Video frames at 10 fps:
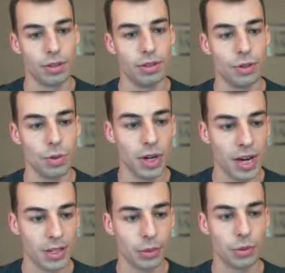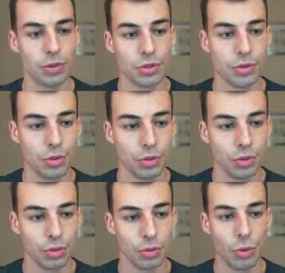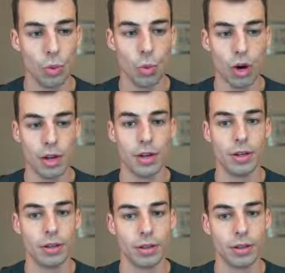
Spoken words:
So when n equals 1,